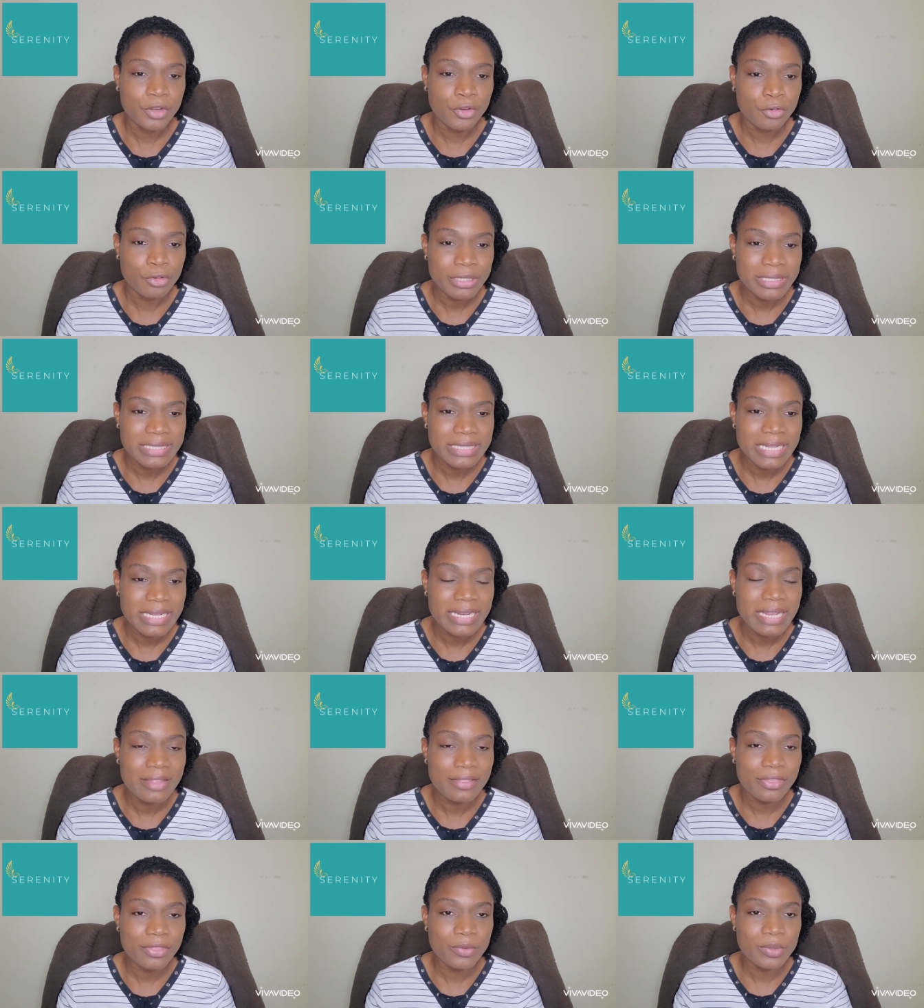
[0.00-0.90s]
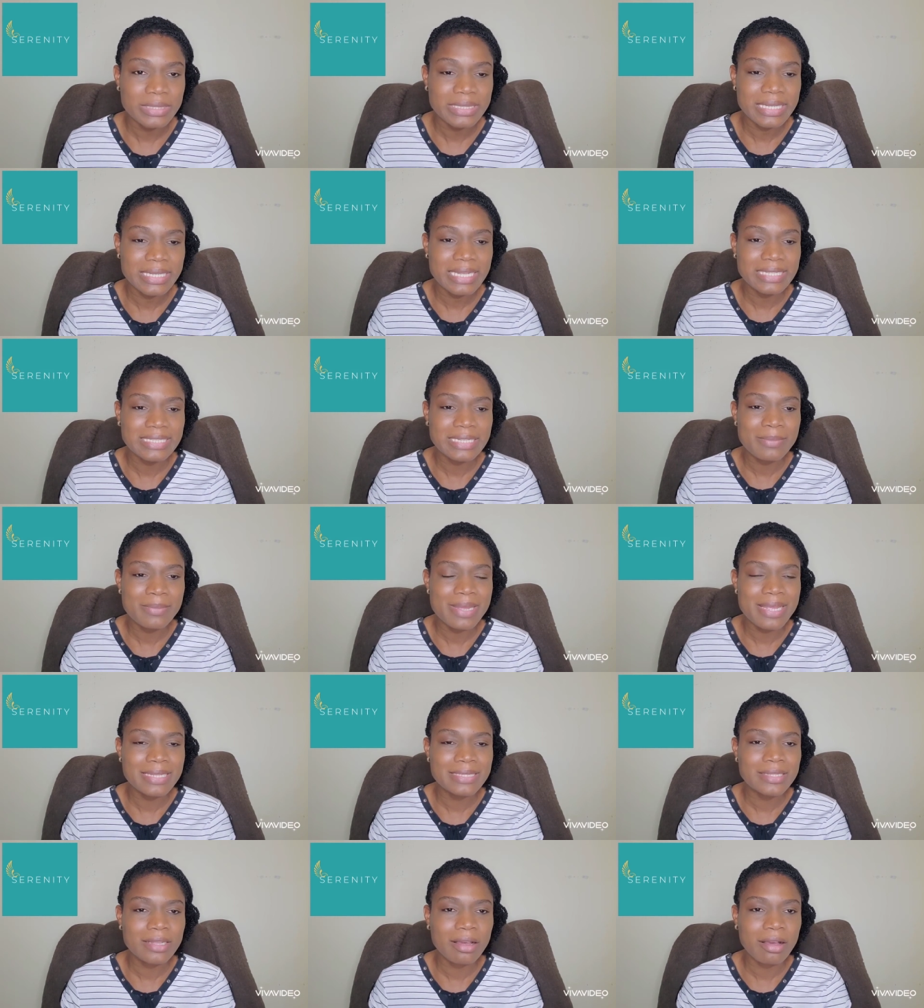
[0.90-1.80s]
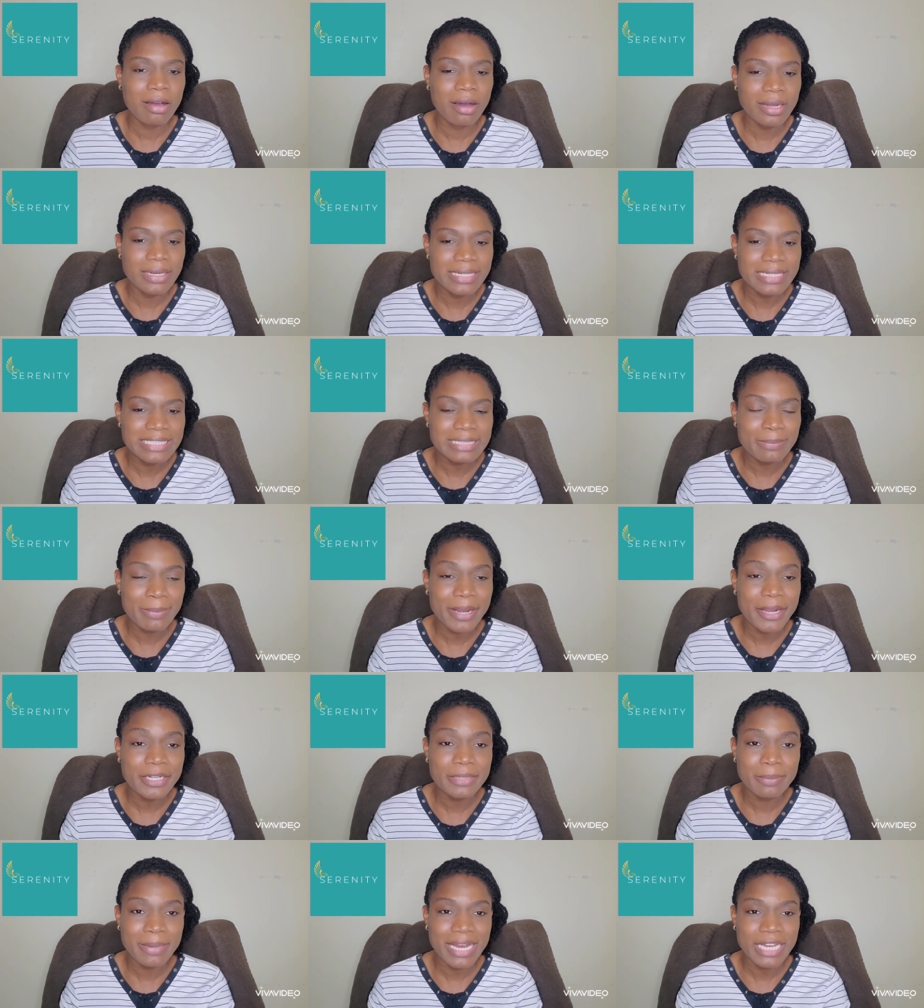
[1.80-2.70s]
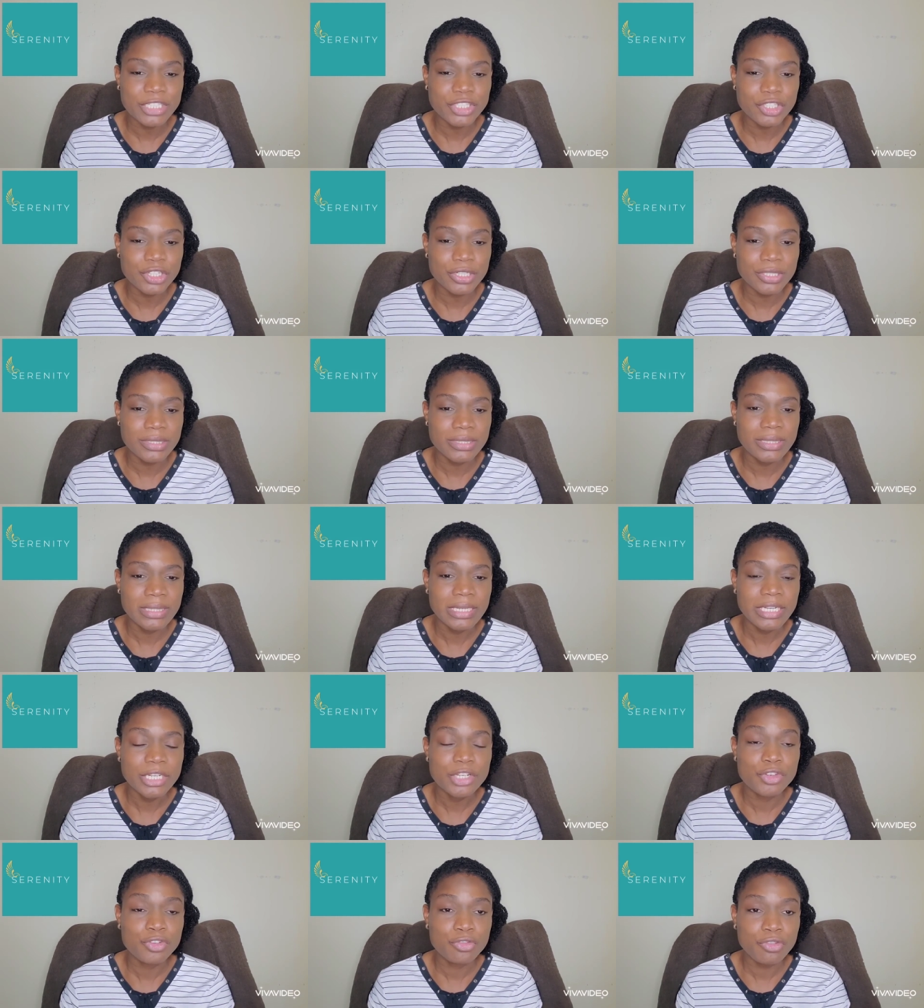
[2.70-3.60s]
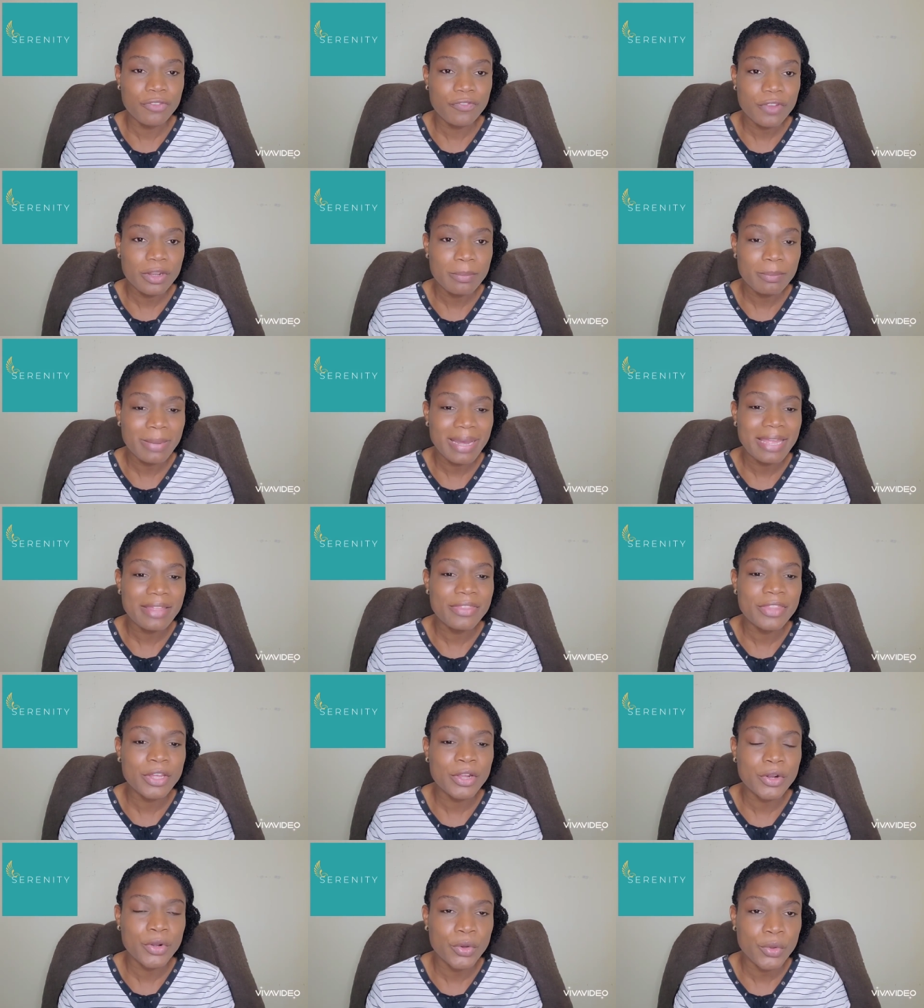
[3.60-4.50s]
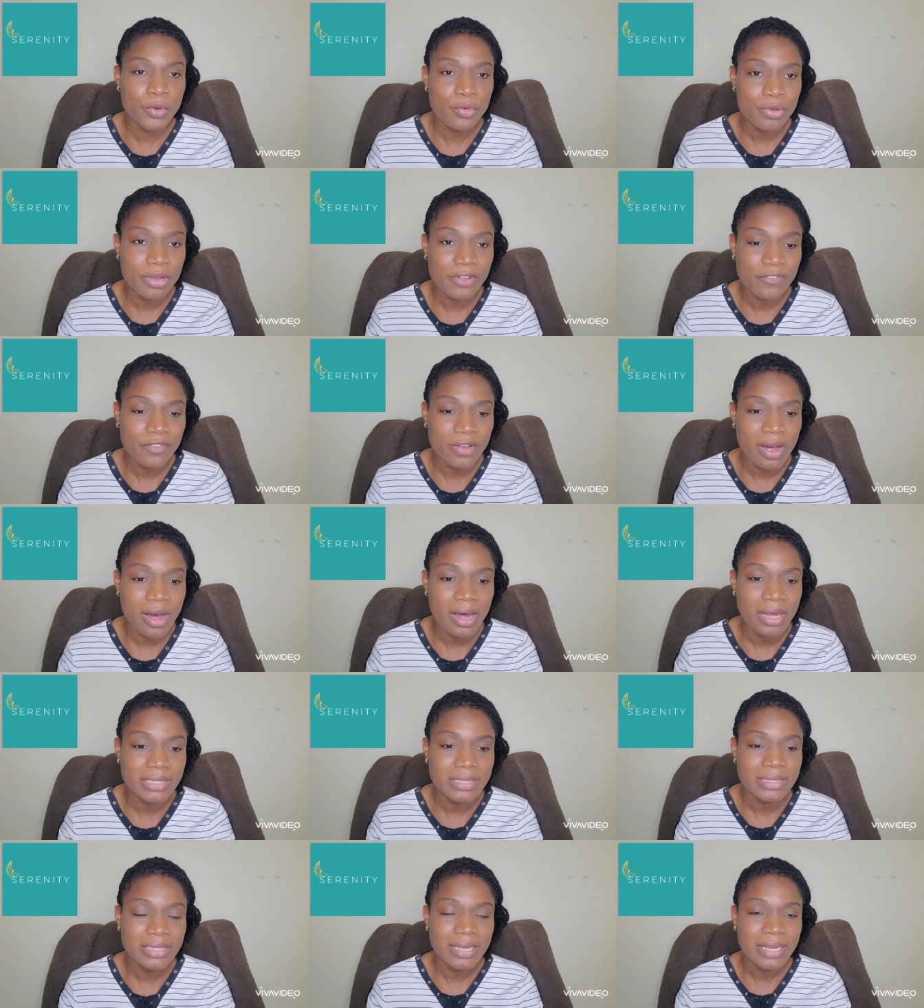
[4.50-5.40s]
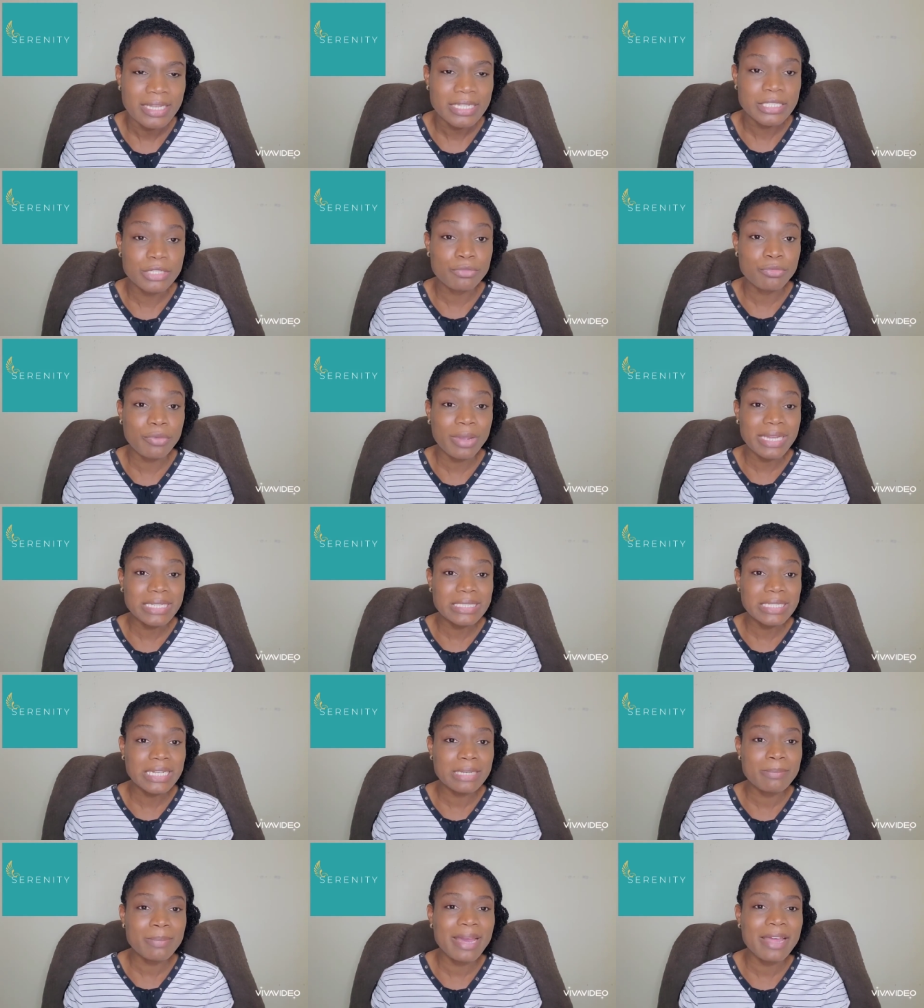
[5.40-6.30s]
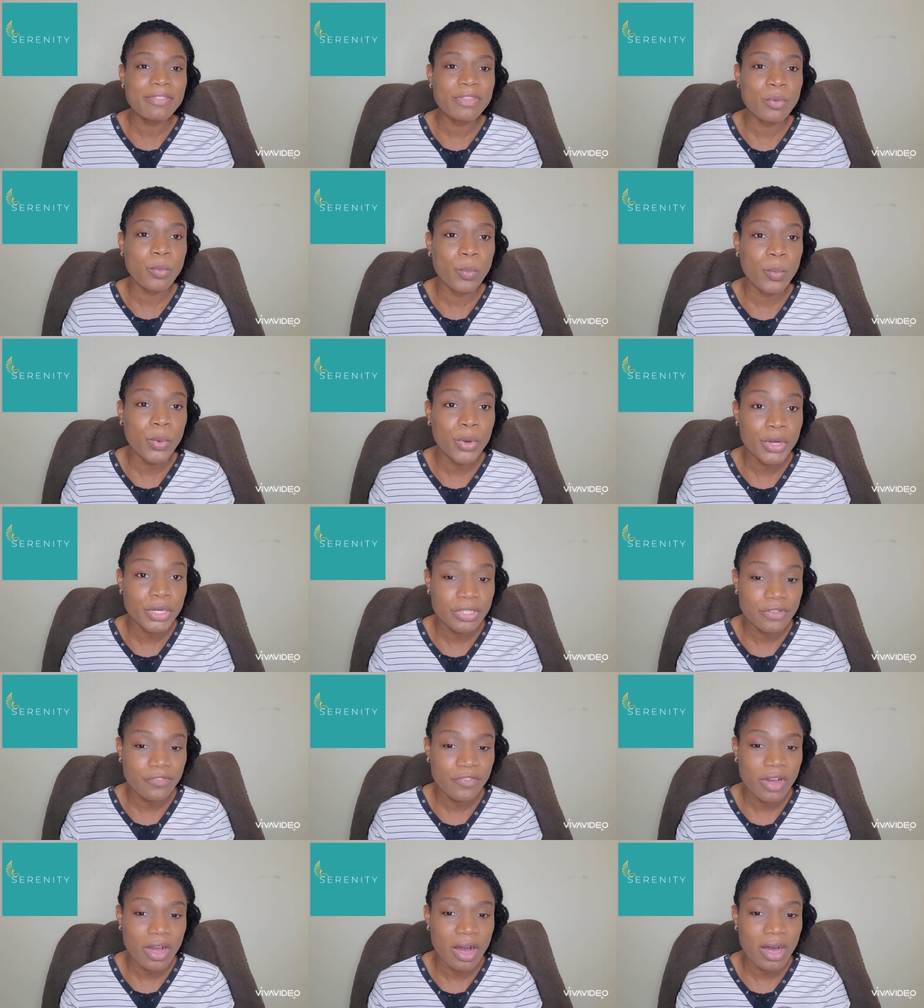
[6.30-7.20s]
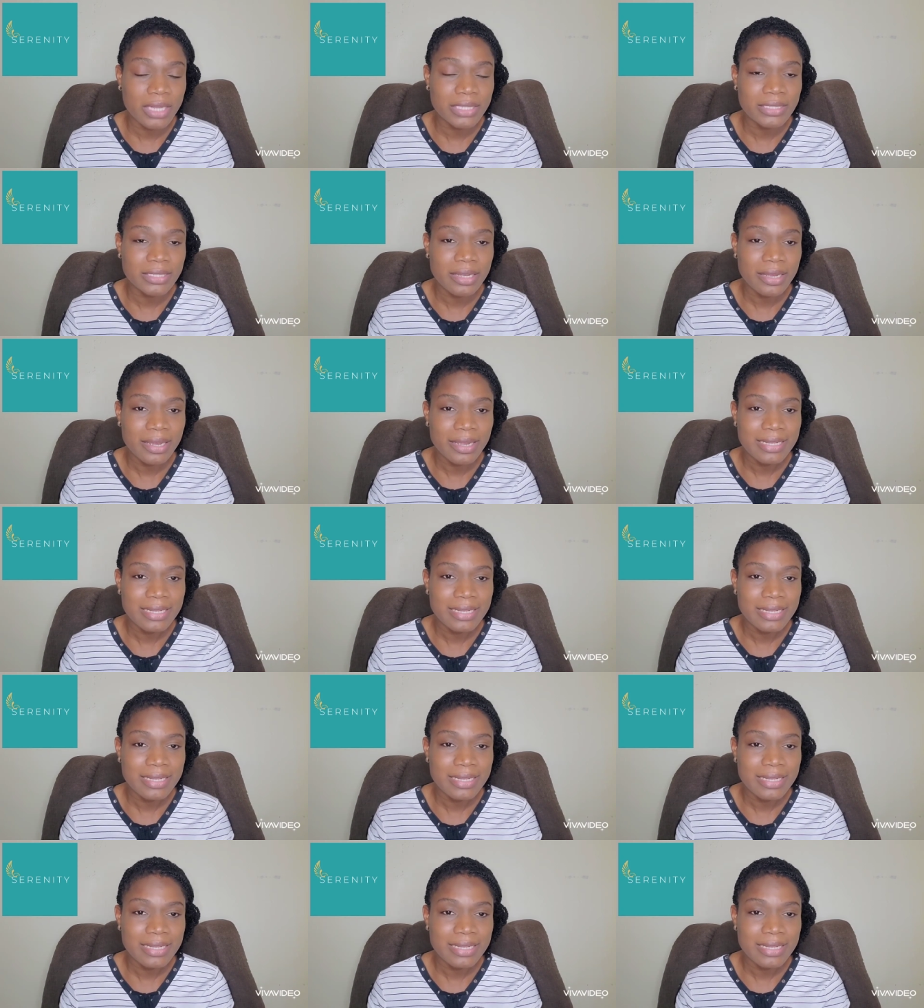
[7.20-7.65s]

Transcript: Christian enthusiasm is God inspired passion, driven by the glory of God, directed by the Word of God,